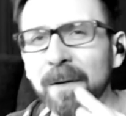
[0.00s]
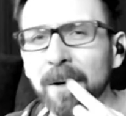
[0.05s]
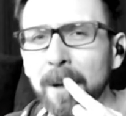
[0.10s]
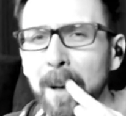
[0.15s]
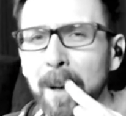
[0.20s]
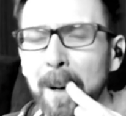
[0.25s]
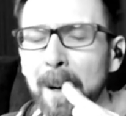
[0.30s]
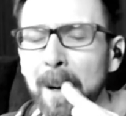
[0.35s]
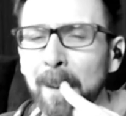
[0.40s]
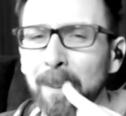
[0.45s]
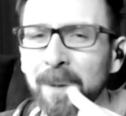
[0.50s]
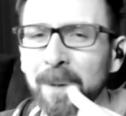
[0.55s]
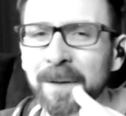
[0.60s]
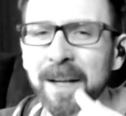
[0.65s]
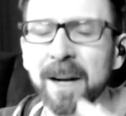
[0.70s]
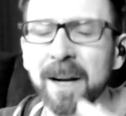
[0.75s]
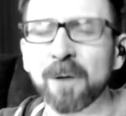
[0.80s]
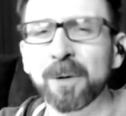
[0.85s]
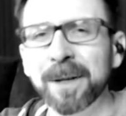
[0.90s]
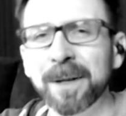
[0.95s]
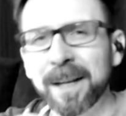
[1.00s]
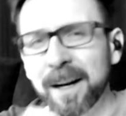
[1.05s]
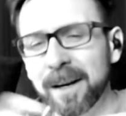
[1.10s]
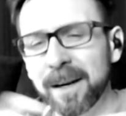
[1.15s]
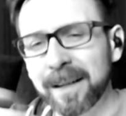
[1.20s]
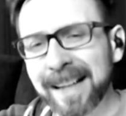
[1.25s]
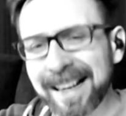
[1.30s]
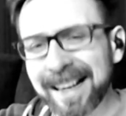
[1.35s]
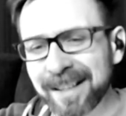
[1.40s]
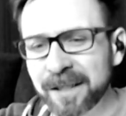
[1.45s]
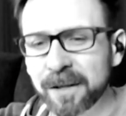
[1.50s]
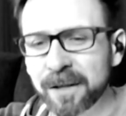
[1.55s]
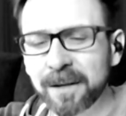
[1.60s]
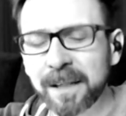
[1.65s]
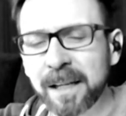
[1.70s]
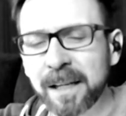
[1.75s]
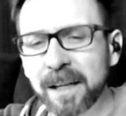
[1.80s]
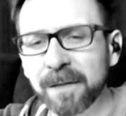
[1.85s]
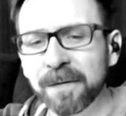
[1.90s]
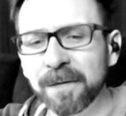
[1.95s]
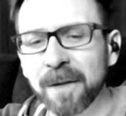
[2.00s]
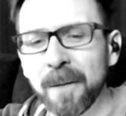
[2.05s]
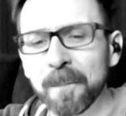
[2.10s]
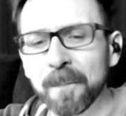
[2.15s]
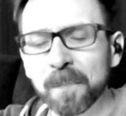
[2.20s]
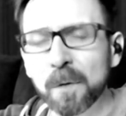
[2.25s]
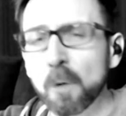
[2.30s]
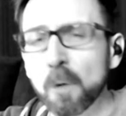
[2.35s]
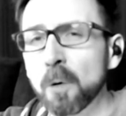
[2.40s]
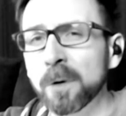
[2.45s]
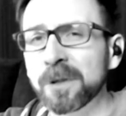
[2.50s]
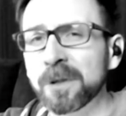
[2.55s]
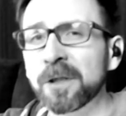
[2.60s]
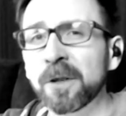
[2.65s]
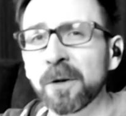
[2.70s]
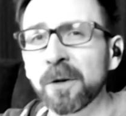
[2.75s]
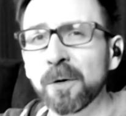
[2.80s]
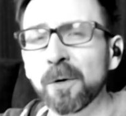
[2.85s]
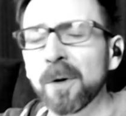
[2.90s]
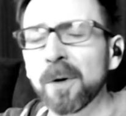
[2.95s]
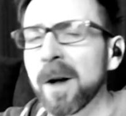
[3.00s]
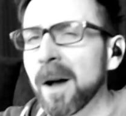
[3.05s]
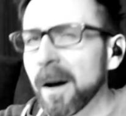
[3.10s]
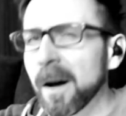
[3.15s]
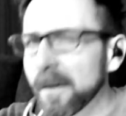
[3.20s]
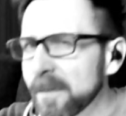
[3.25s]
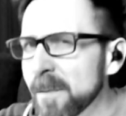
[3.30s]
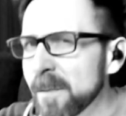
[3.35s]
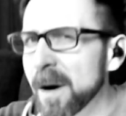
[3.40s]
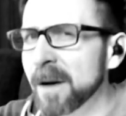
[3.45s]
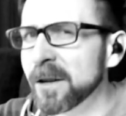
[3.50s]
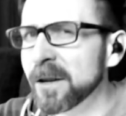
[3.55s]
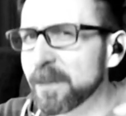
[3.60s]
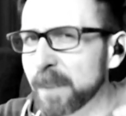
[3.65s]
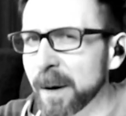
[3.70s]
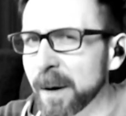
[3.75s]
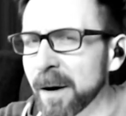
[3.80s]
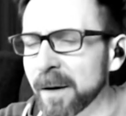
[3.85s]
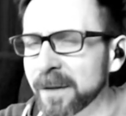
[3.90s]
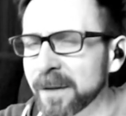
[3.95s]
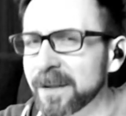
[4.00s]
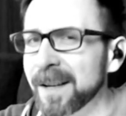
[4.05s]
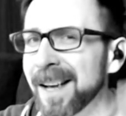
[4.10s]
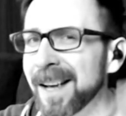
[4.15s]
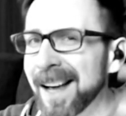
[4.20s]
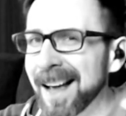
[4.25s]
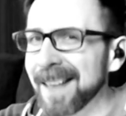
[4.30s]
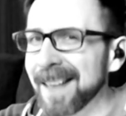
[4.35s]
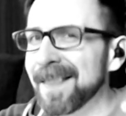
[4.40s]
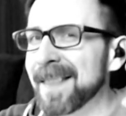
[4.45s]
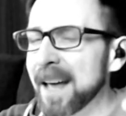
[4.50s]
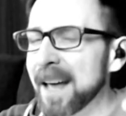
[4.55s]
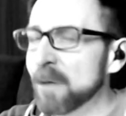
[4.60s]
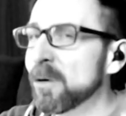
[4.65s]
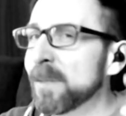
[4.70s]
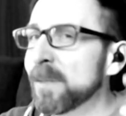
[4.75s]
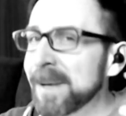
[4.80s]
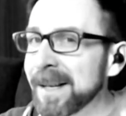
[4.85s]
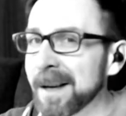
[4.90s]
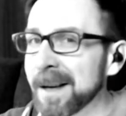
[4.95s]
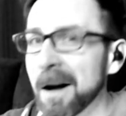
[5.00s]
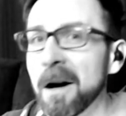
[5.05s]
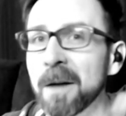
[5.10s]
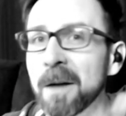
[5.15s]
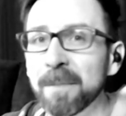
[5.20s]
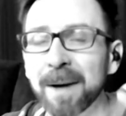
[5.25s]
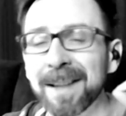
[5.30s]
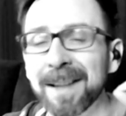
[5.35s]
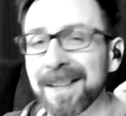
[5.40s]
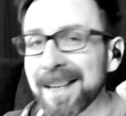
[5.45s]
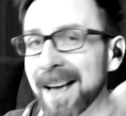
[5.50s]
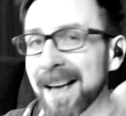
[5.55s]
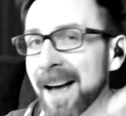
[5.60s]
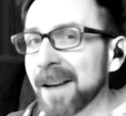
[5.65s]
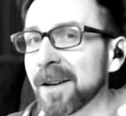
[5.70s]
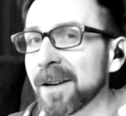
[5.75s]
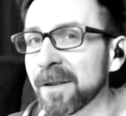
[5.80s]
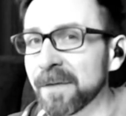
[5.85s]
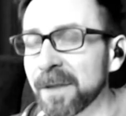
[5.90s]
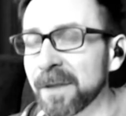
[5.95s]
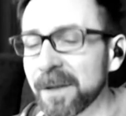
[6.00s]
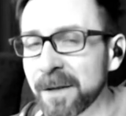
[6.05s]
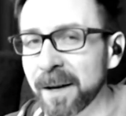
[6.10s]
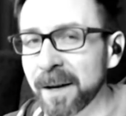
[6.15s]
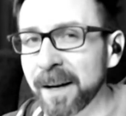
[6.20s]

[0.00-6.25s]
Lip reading: but then I will get a sleeve or two of Mars bars, and they will be gone by the end of the night.